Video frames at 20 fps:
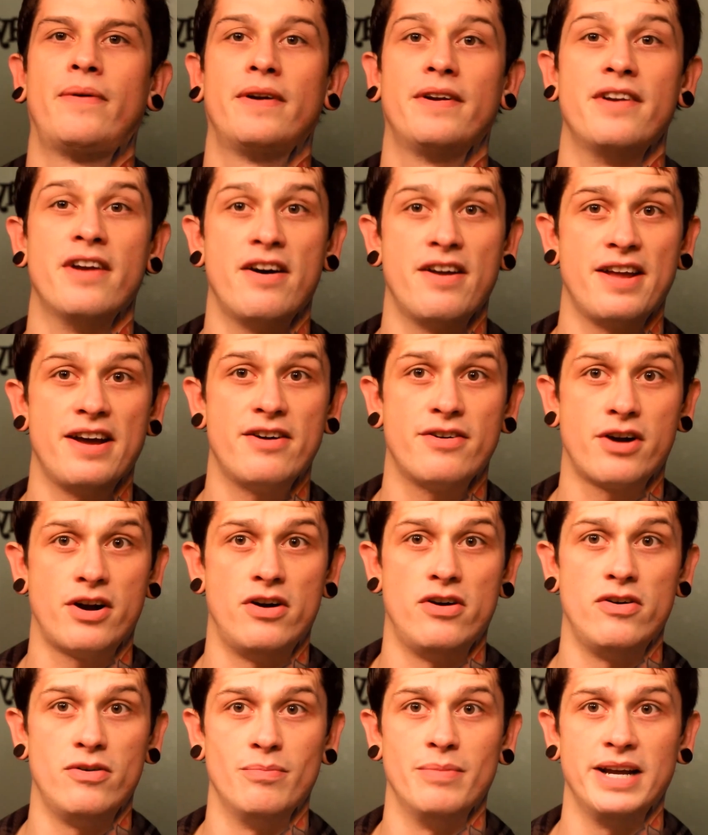
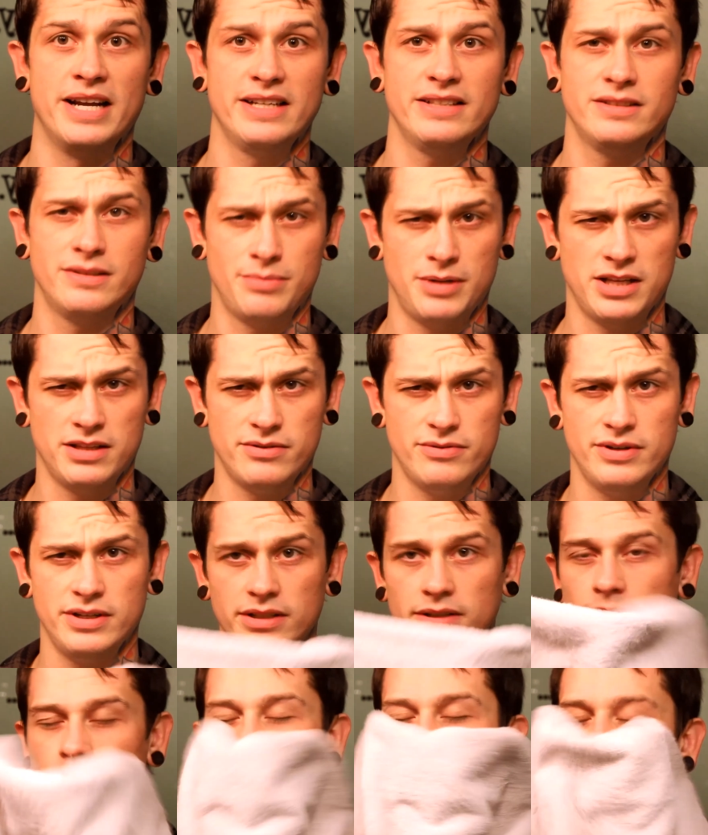non-alcohol based, by the way,